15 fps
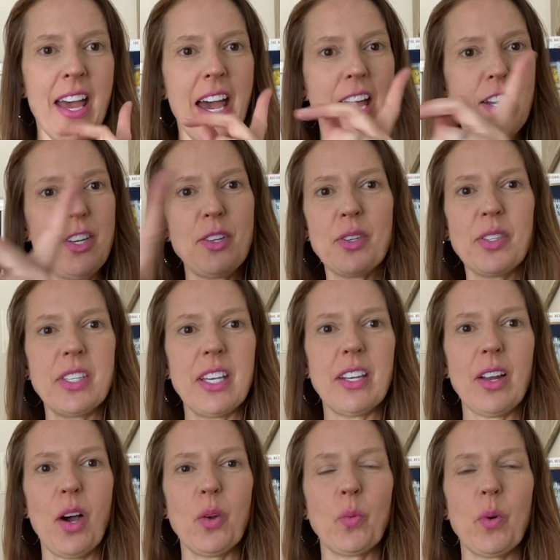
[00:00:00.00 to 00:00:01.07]
and you sit
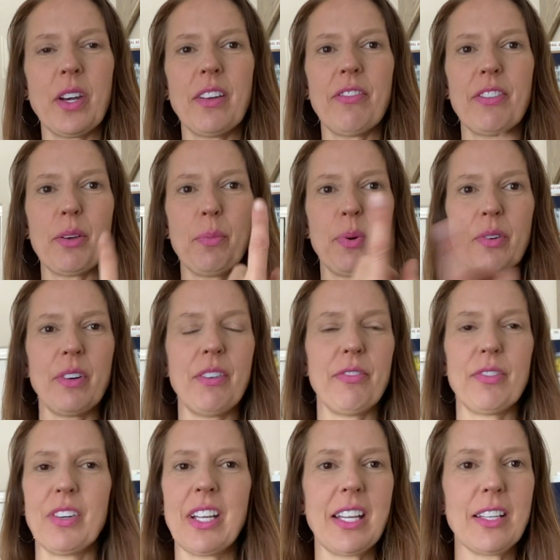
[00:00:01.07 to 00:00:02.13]
on one of the
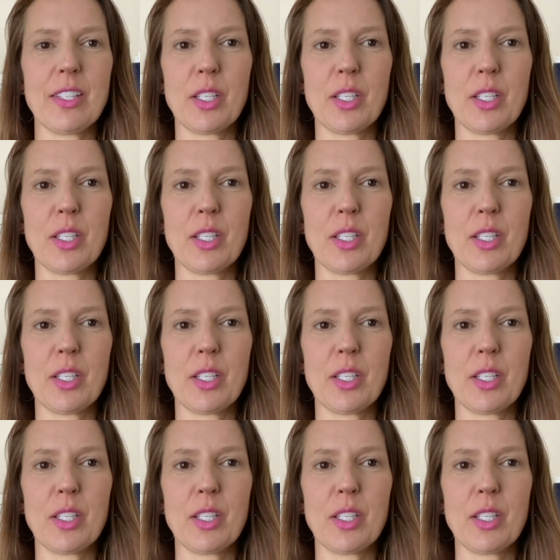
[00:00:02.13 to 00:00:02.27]
periphery